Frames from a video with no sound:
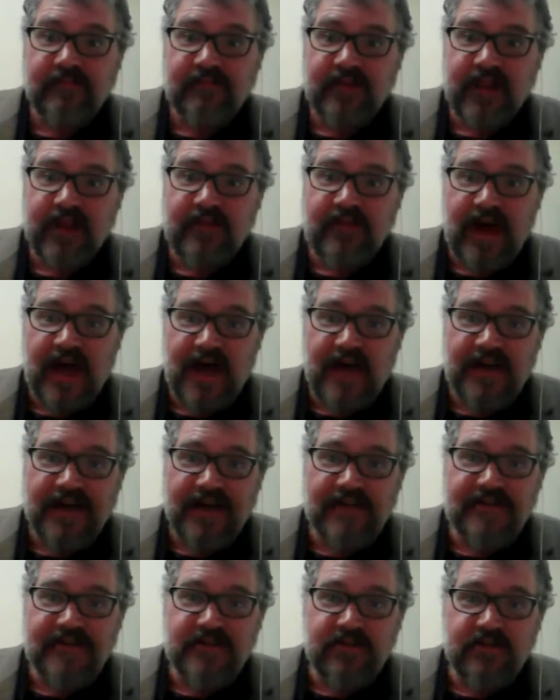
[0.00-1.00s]
that
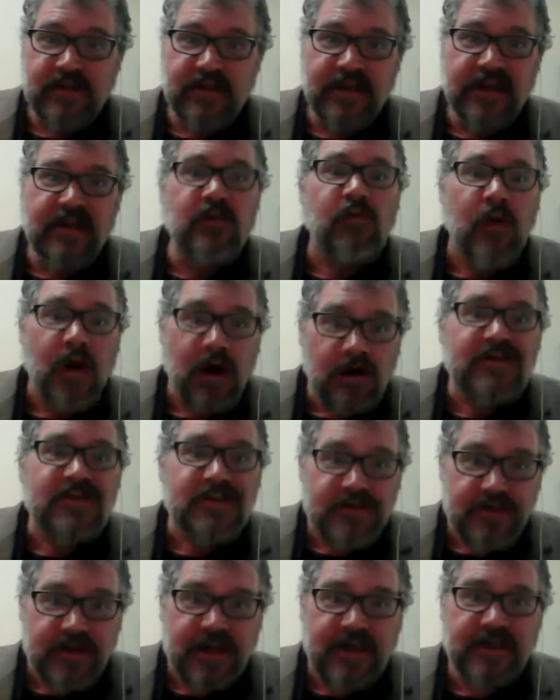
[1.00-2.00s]
it's really Wall
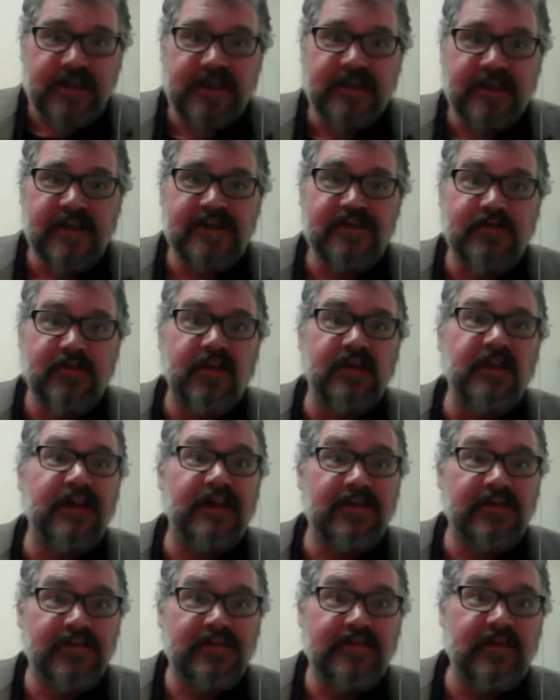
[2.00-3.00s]
Street and it's
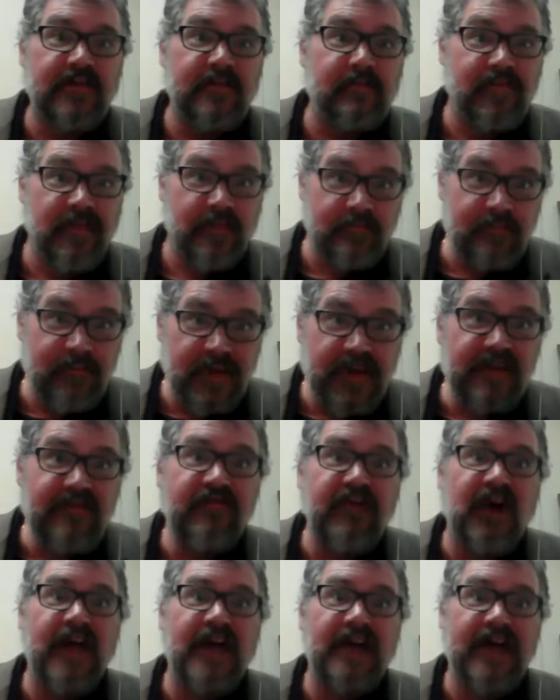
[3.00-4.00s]
really the big
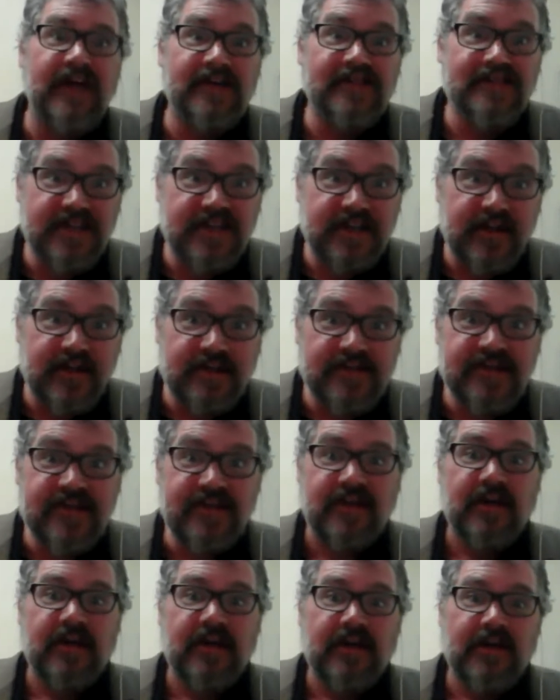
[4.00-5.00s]

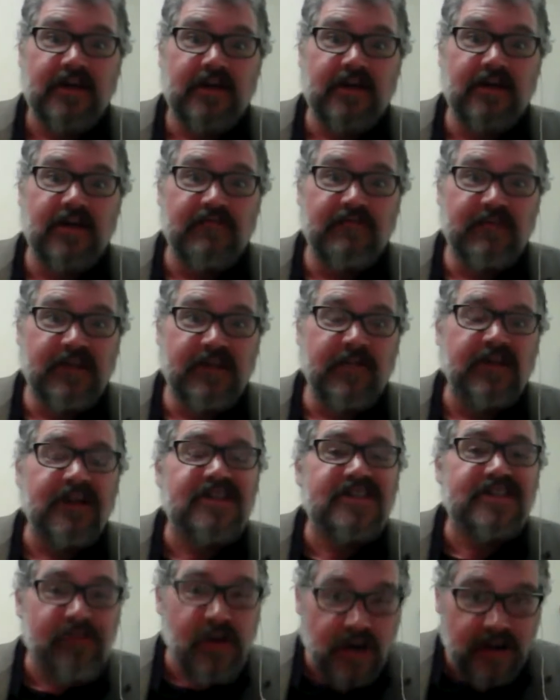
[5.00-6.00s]
financiers who have been
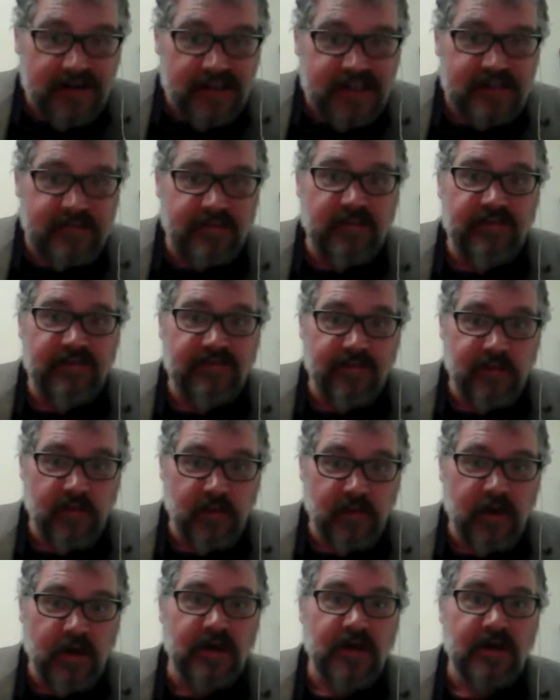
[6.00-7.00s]
responsible
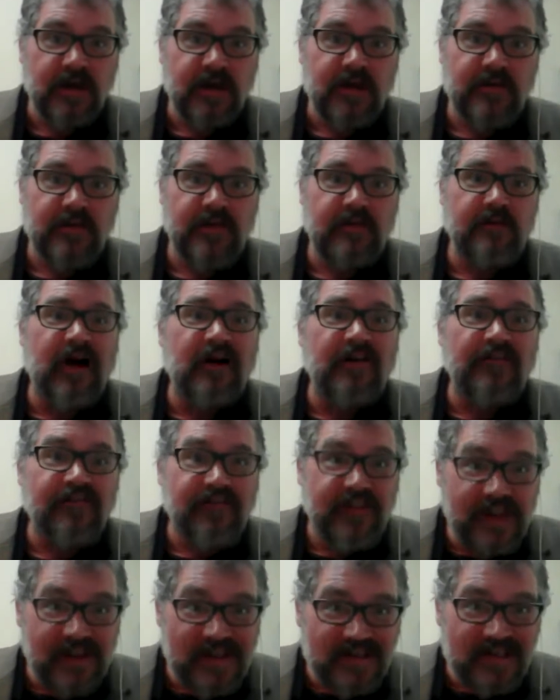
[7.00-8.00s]
for the
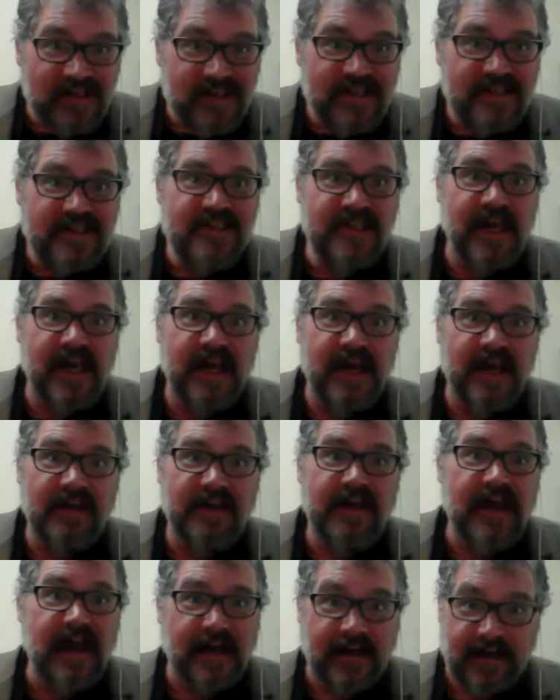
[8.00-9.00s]
malfeasance
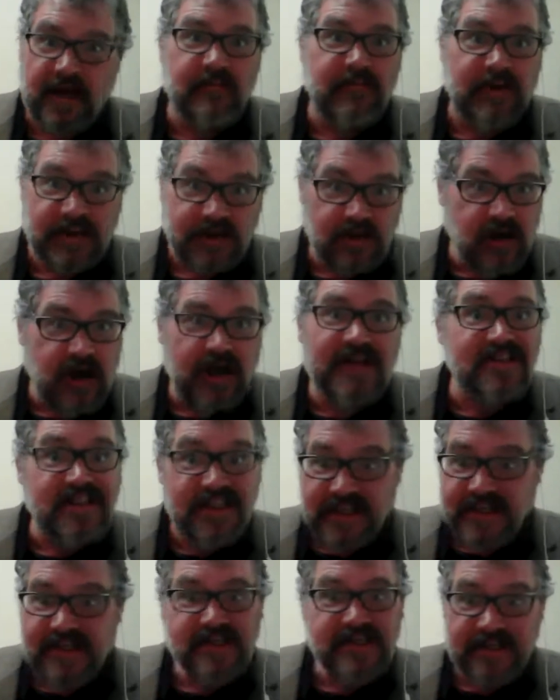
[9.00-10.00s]
and economic
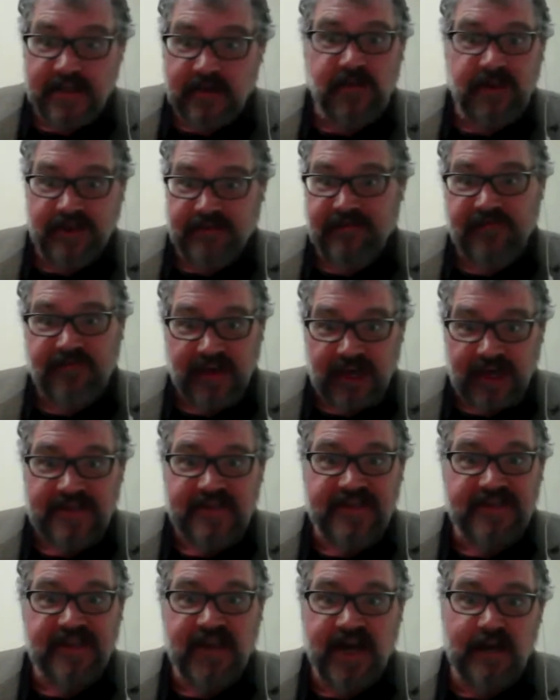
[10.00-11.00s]
crises that we have
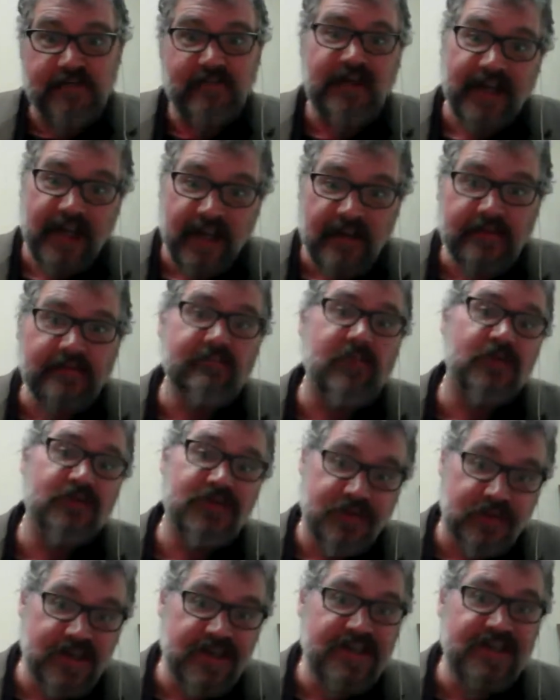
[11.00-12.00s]
faced time and again,
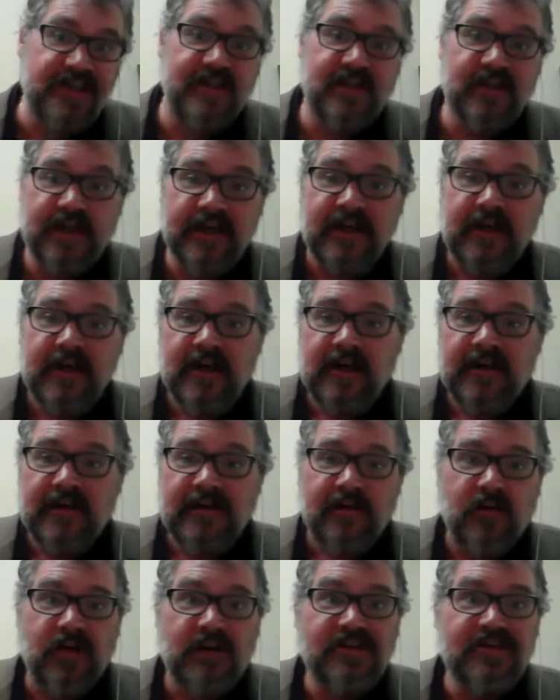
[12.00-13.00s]
most recently
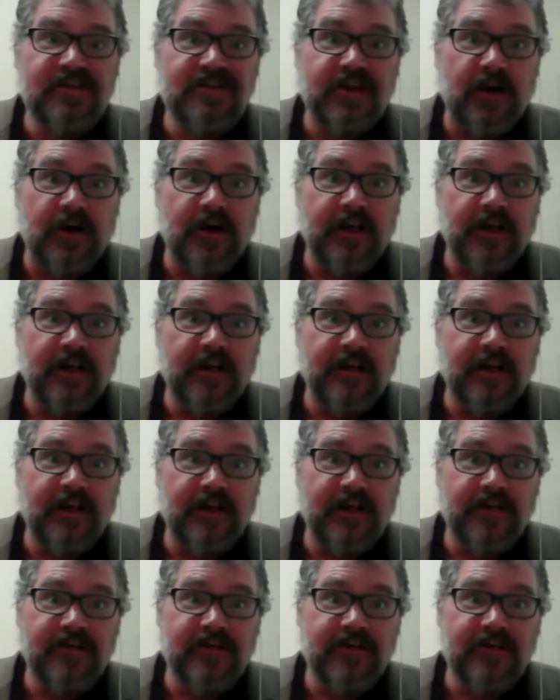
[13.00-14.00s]
the one starting
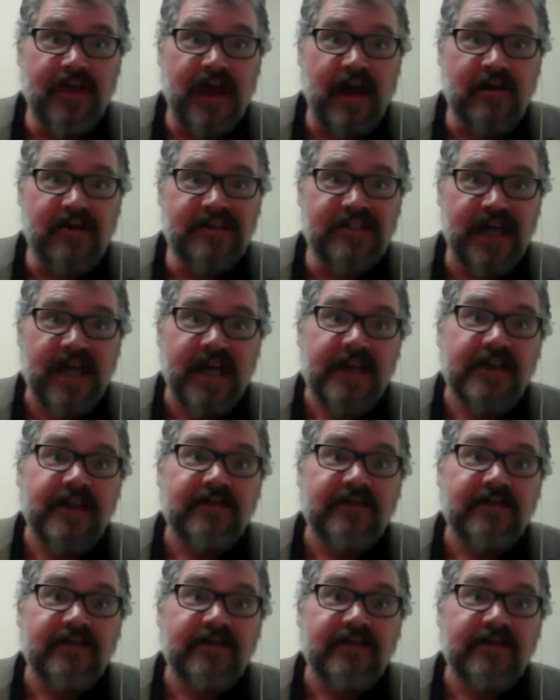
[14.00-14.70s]
in 2008.